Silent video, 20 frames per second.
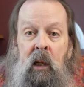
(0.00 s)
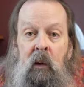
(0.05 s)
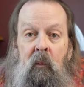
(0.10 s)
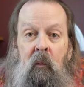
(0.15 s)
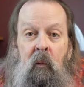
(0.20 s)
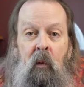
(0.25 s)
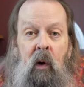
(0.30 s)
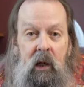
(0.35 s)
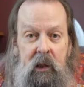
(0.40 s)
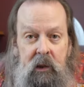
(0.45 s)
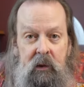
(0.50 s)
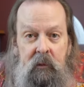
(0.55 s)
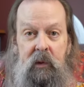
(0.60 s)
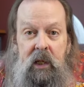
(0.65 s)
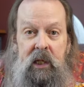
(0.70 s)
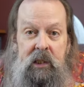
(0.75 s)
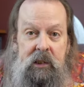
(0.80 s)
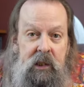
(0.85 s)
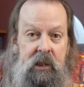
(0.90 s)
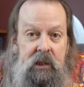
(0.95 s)
one of the
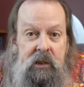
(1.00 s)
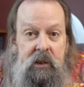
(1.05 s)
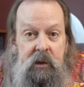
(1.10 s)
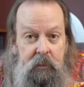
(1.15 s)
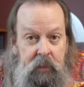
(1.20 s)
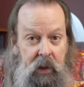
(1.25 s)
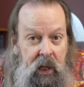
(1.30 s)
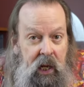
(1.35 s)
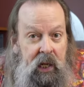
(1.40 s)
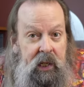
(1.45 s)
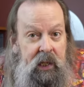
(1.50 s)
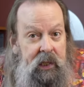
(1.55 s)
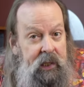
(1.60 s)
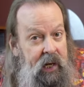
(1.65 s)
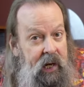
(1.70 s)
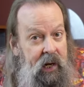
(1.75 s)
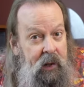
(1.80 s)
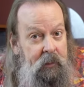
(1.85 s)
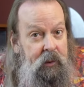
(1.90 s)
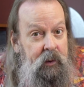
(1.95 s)
reasons you buy a
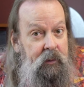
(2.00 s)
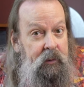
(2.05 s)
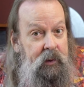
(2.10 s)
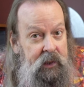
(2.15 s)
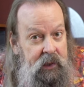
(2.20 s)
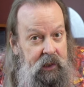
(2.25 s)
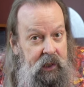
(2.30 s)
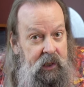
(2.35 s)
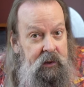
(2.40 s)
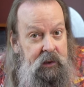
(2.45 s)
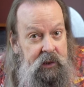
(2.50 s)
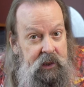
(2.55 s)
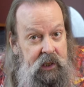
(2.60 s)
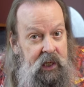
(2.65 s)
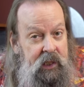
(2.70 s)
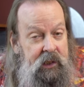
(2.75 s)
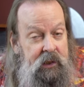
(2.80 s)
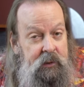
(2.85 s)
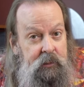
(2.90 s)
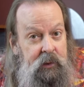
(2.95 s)
camera with an
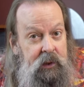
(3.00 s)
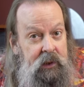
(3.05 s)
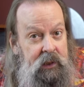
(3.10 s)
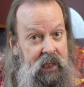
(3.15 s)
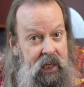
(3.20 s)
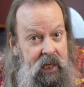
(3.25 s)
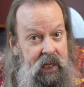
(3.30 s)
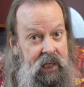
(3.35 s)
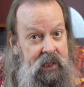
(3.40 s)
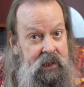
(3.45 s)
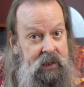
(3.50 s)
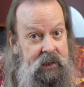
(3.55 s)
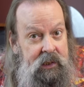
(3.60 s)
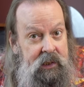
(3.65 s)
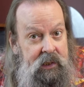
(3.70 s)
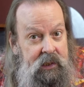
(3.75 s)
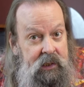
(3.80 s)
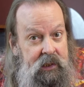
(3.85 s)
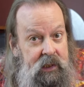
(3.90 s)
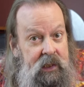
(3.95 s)
interchangeable lens